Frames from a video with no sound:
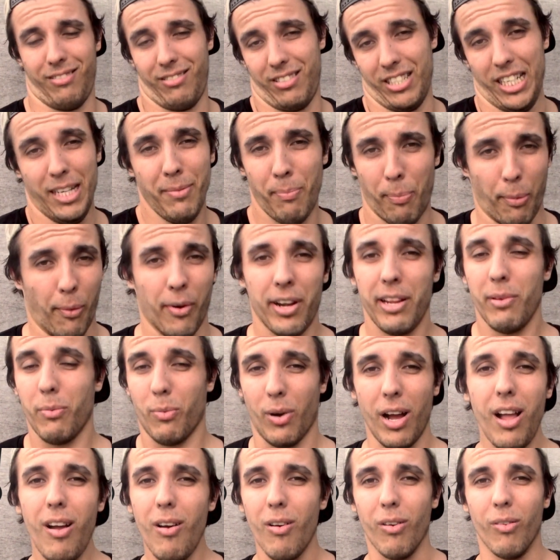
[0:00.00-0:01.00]
did pretty
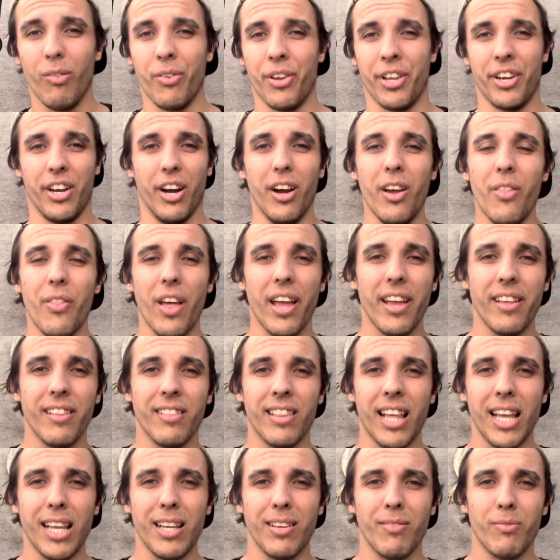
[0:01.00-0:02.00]
well. You know,
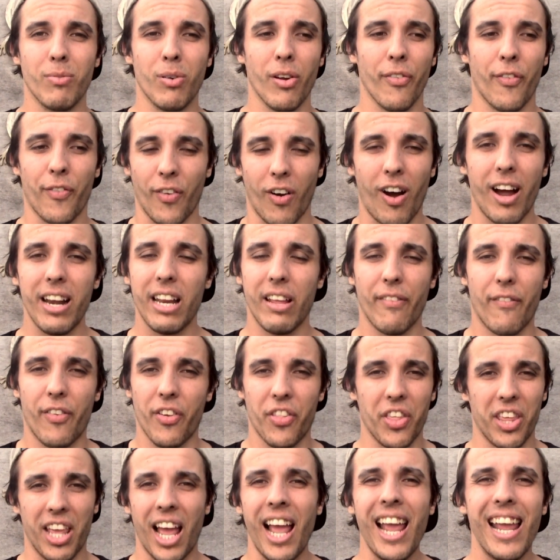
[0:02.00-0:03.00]
they were fighting
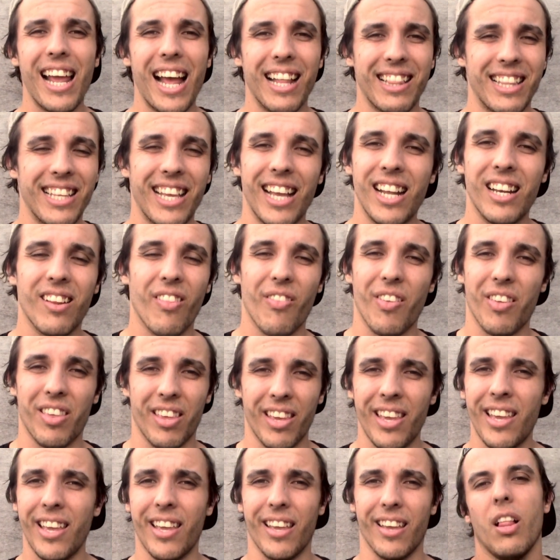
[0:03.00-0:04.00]
for the 8 at the end of the
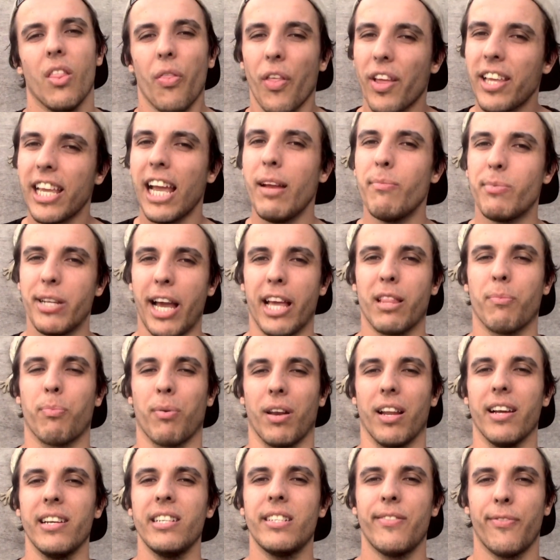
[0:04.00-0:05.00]
year. They came 10th
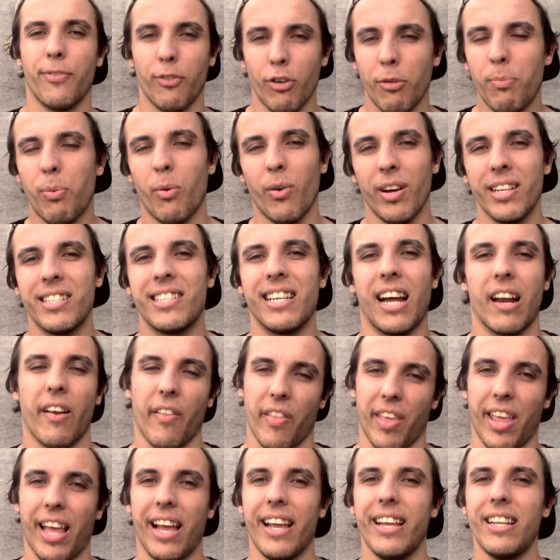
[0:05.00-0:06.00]
place, 4 points out of
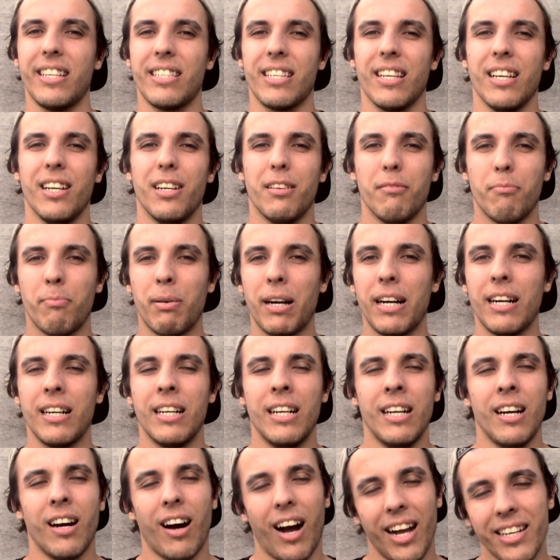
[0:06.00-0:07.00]
the 8, but
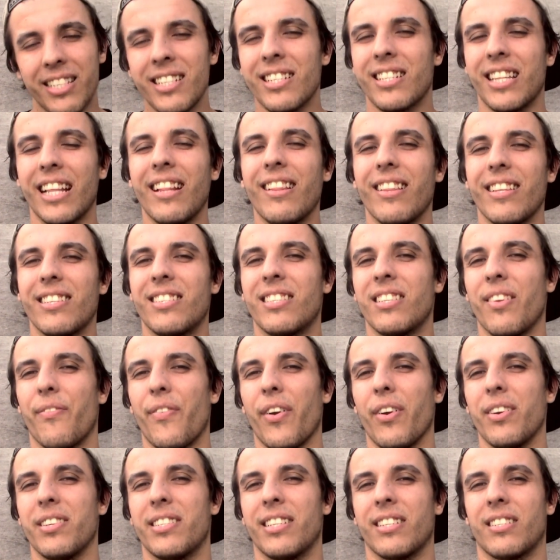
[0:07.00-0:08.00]
I just think this is a
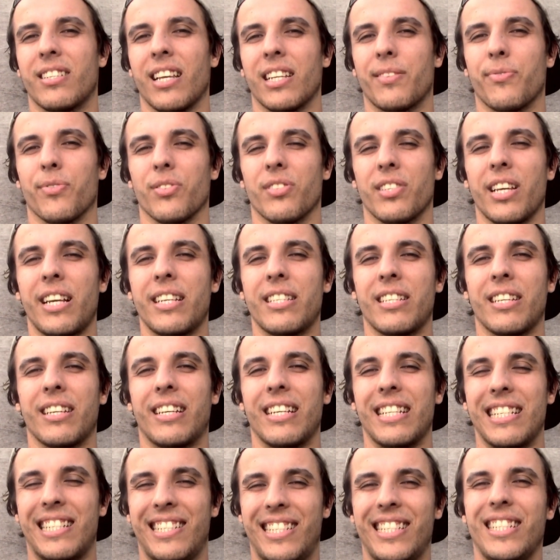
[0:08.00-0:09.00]
very successful season
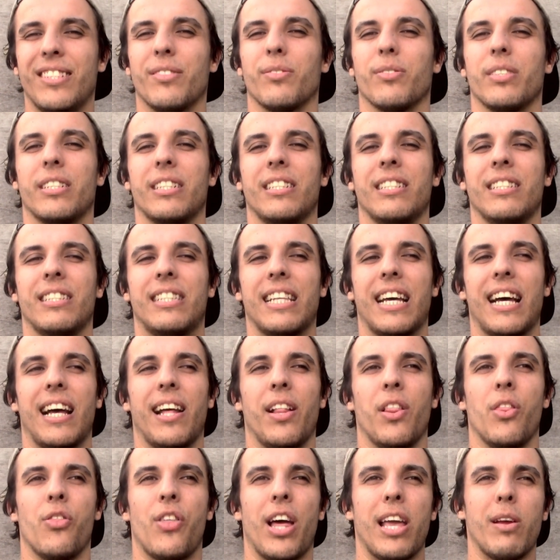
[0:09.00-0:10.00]
considering
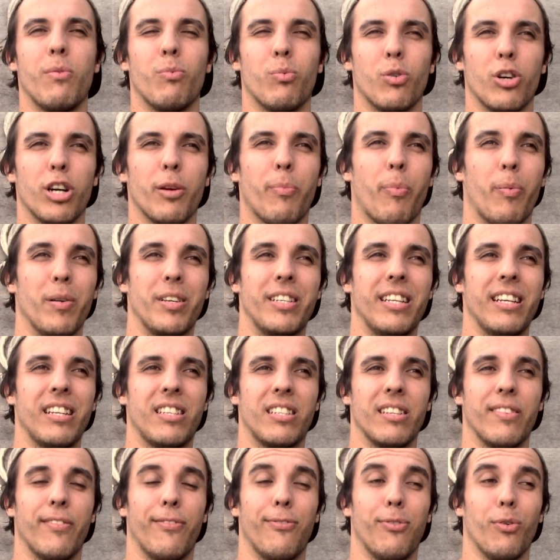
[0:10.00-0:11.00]
that they were
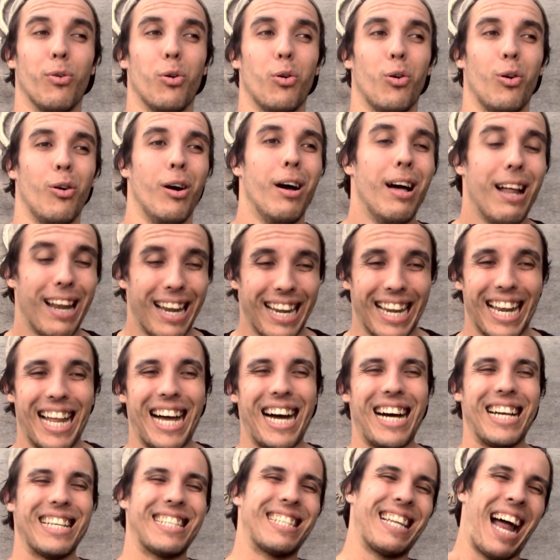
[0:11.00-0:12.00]
predicted for
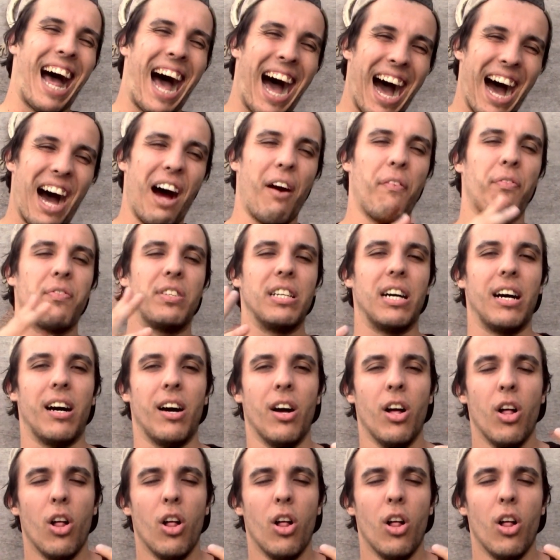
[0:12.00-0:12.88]
last after